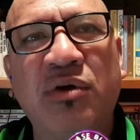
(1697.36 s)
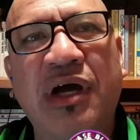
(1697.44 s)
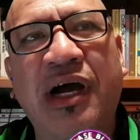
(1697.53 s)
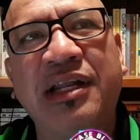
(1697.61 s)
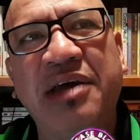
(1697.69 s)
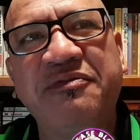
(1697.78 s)

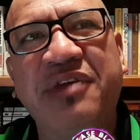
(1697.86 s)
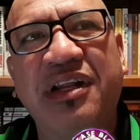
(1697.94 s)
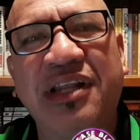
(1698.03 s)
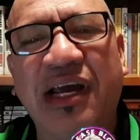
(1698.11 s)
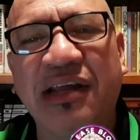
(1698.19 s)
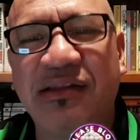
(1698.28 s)
left
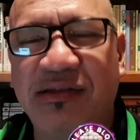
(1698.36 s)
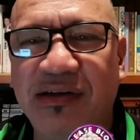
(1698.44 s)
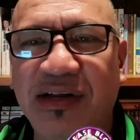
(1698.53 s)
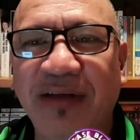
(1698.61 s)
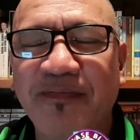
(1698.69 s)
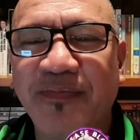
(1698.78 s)
at
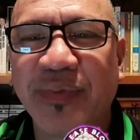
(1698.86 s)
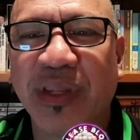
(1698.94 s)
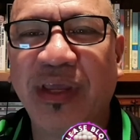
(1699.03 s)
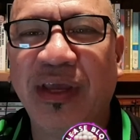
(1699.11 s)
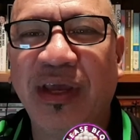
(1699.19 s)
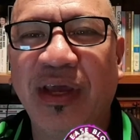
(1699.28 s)
9:30,
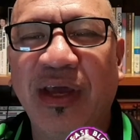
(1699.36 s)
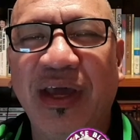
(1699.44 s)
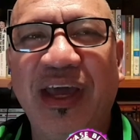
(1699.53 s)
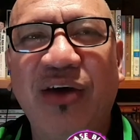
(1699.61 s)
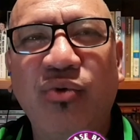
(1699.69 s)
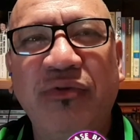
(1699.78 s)

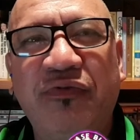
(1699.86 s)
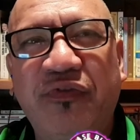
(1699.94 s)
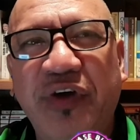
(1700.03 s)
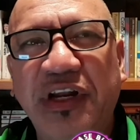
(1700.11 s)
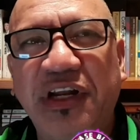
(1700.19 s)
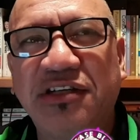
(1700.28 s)
and we
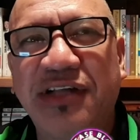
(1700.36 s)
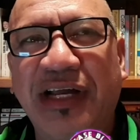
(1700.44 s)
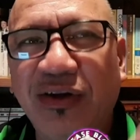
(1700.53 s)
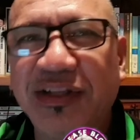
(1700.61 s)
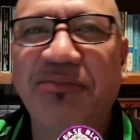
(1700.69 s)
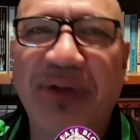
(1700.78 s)
finished. I
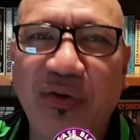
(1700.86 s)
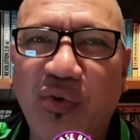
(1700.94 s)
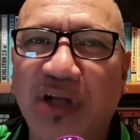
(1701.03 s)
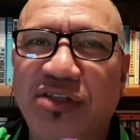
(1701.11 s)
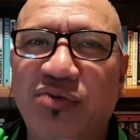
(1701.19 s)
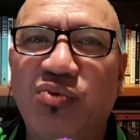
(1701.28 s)
looked at my
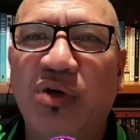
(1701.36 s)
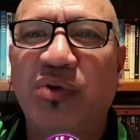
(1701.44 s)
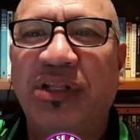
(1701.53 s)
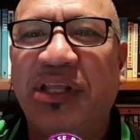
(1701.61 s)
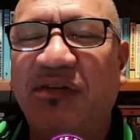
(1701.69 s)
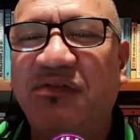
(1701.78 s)
watch when we
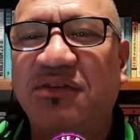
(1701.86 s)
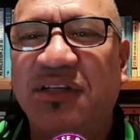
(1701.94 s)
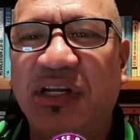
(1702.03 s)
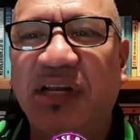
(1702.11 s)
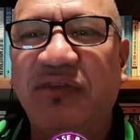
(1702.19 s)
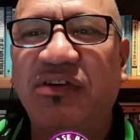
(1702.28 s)

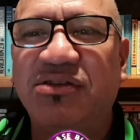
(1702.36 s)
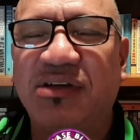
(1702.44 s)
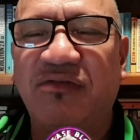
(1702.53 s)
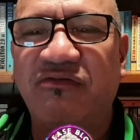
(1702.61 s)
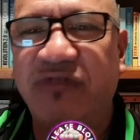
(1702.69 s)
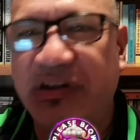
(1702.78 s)
delivered to
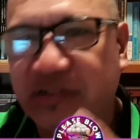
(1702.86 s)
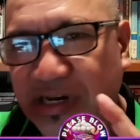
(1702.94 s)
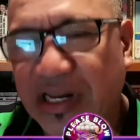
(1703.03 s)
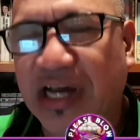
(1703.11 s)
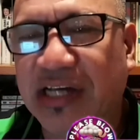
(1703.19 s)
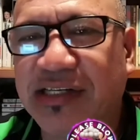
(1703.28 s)
the very
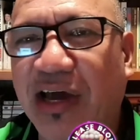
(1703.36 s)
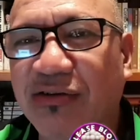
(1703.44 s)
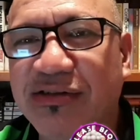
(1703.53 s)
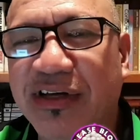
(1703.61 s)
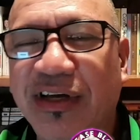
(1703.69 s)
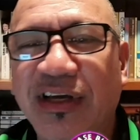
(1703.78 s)
last
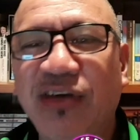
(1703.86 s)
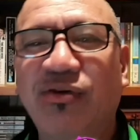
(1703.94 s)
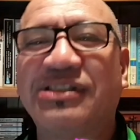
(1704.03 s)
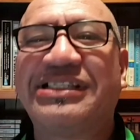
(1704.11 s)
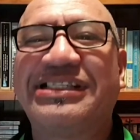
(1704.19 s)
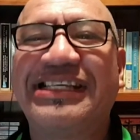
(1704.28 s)
house. It
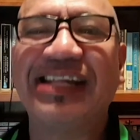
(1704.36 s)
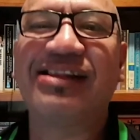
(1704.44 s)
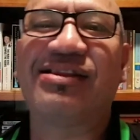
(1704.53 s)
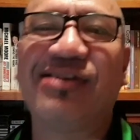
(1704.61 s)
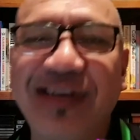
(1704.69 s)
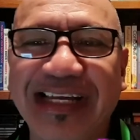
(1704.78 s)
was
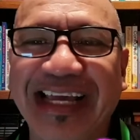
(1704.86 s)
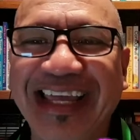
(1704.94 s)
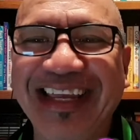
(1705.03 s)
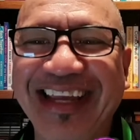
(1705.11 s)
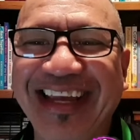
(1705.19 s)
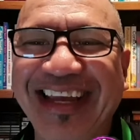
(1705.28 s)
10:30,
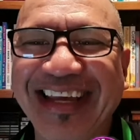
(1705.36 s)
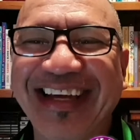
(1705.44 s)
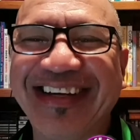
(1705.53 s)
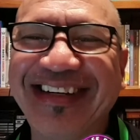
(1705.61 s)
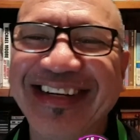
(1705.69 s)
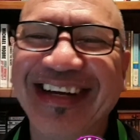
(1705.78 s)

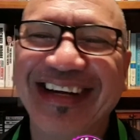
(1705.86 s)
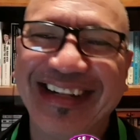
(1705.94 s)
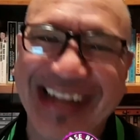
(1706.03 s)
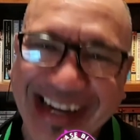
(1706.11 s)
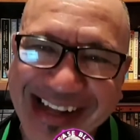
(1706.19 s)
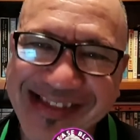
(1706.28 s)

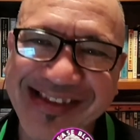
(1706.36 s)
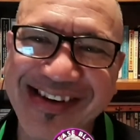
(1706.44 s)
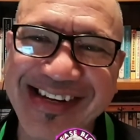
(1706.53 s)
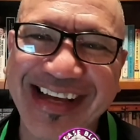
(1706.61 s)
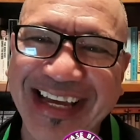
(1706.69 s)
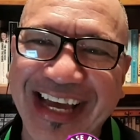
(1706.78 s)

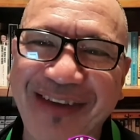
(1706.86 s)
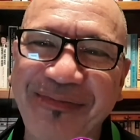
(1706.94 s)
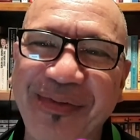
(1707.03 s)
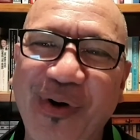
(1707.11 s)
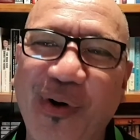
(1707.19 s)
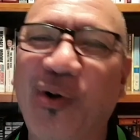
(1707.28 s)
9:30 a.m.
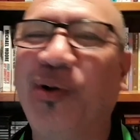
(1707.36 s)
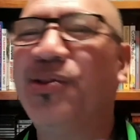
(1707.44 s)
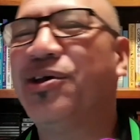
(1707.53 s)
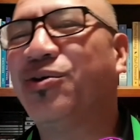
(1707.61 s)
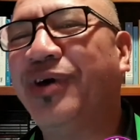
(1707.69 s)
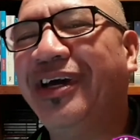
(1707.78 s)
all
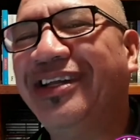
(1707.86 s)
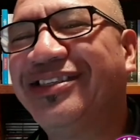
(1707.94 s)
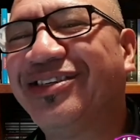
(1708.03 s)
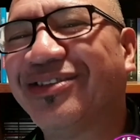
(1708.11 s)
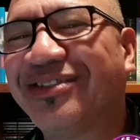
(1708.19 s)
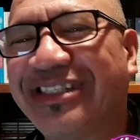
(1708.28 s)
the way
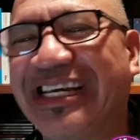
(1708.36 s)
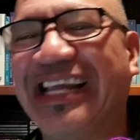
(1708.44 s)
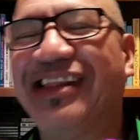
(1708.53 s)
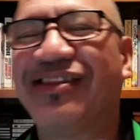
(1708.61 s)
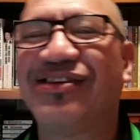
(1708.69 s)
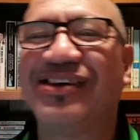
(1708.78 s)
till
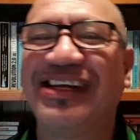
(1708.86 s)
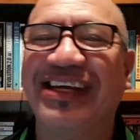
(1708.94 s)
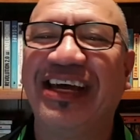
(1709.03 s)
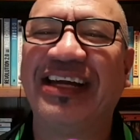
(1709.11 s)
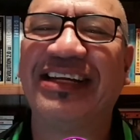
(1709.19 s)
10:30 at